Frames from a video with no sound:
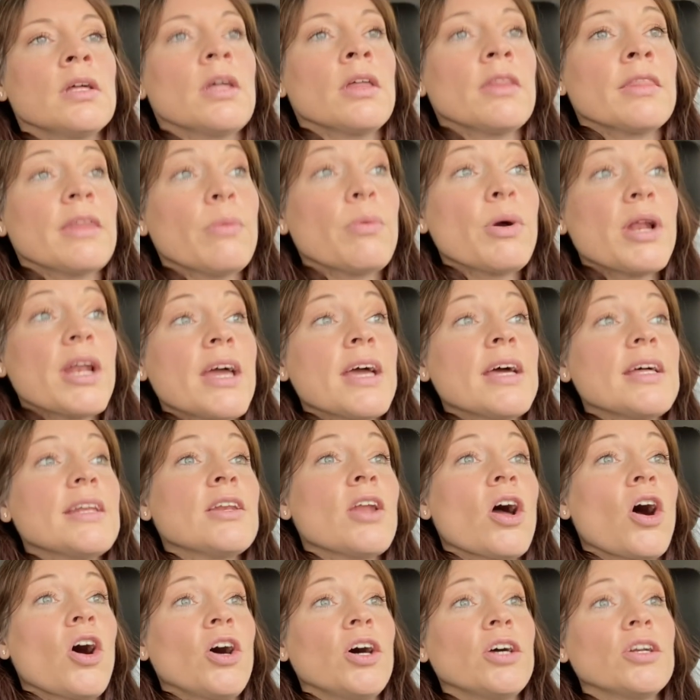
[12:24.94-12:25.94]
they went ahead and
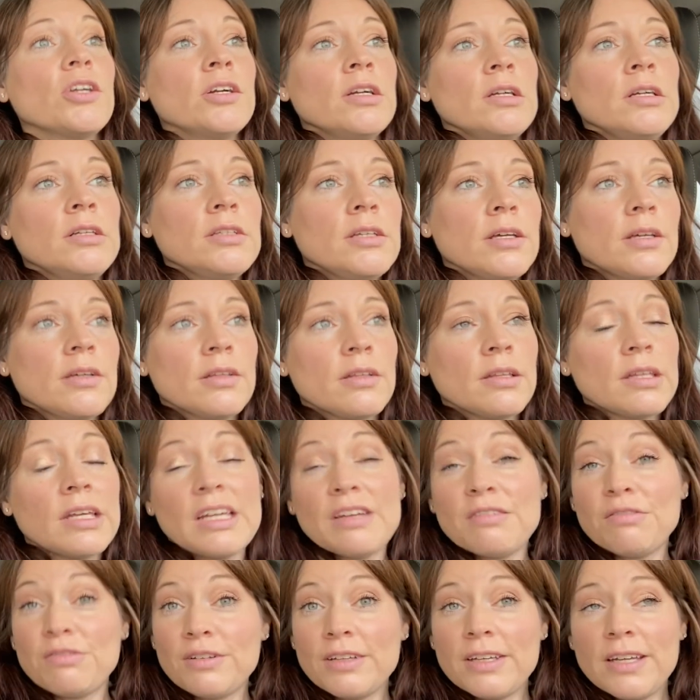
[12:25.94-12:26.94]
honored,
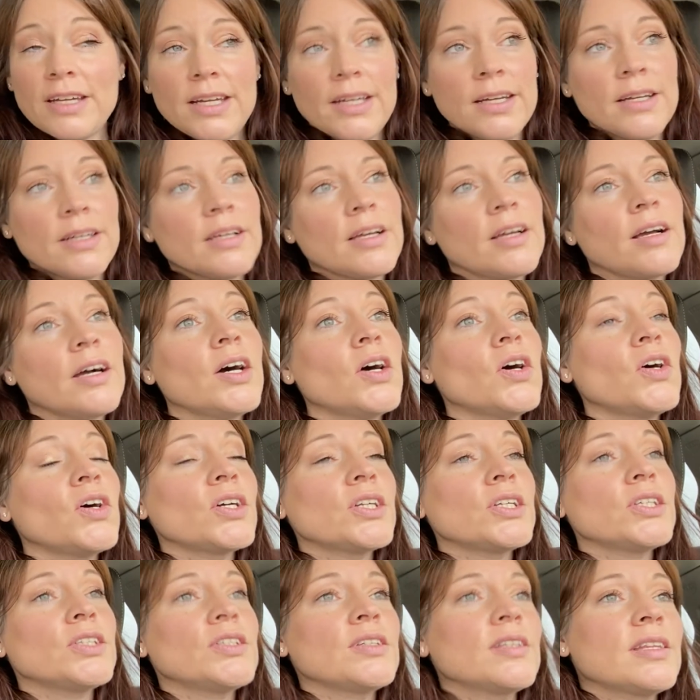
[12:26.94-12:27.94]
thankfully,
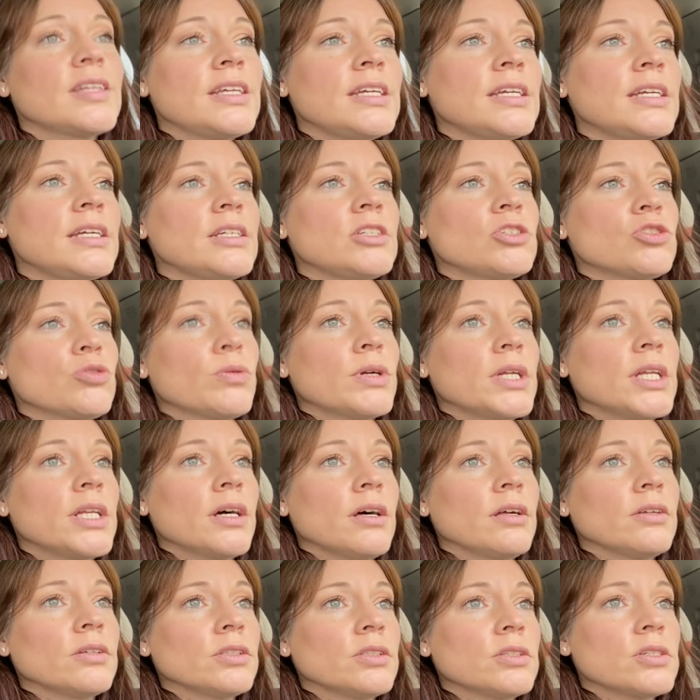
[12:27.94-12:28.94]
honored the
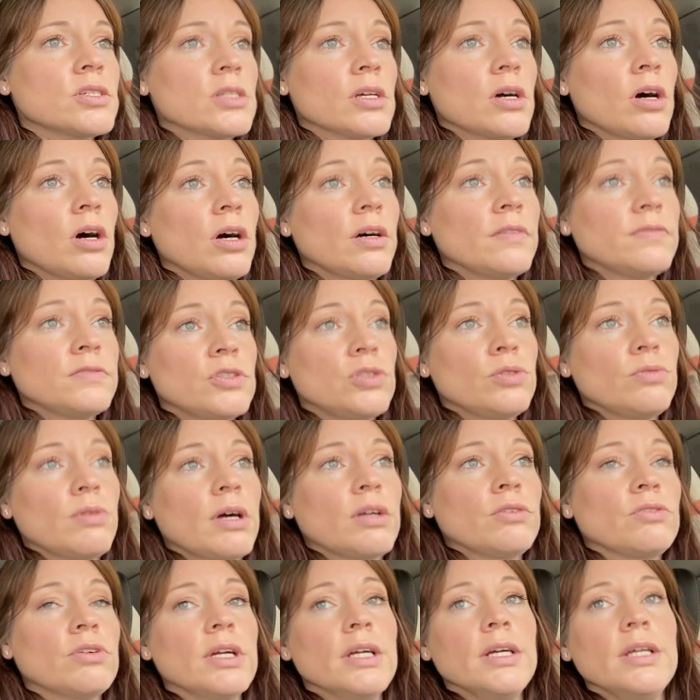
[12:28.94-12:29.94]
$20 off
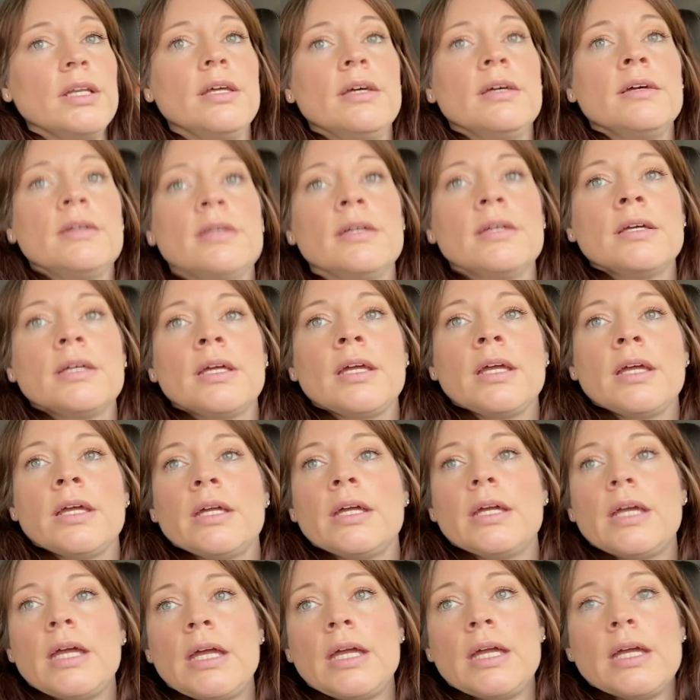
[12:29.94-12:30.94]
200
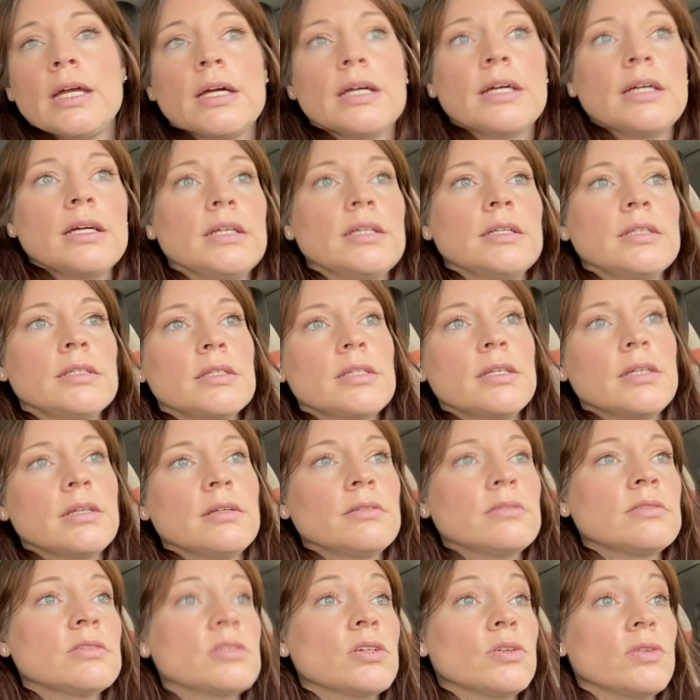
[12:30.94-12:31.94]
and
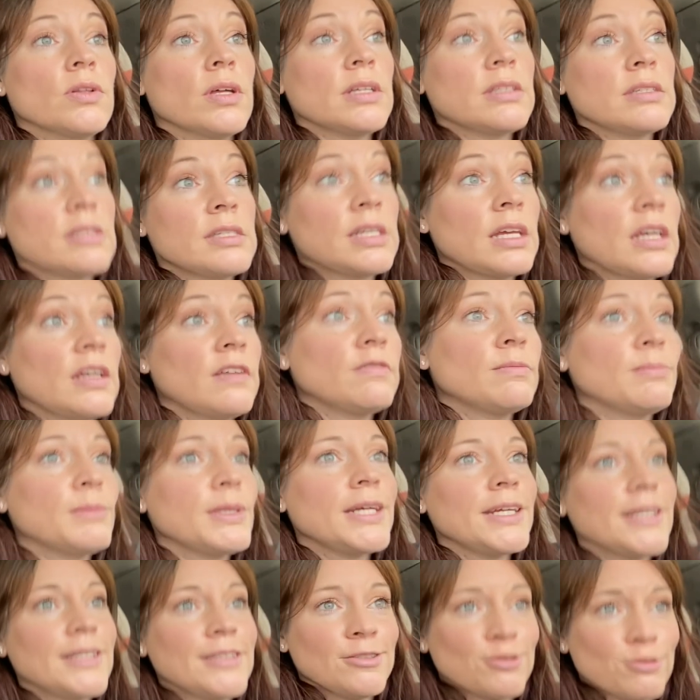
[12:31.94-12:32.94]
so that saved
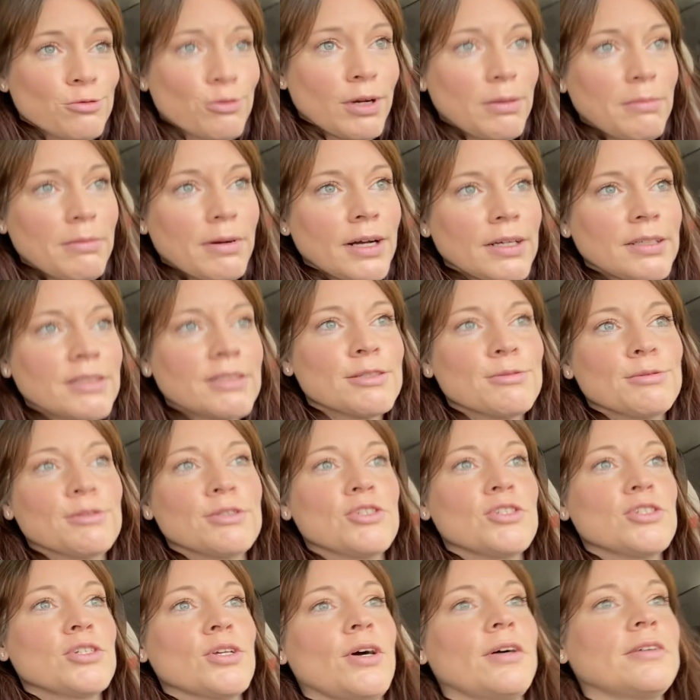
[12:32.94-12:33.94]
me 20 bucks which
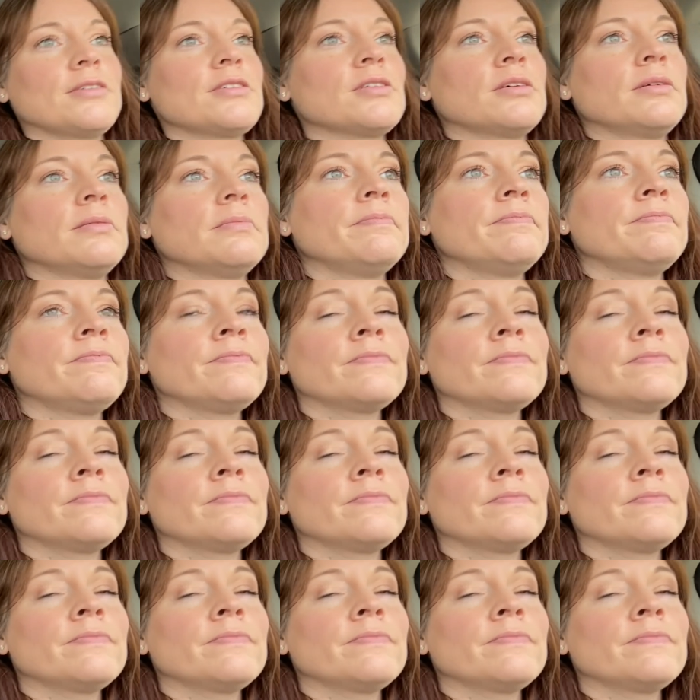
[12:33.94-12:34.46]
is awesome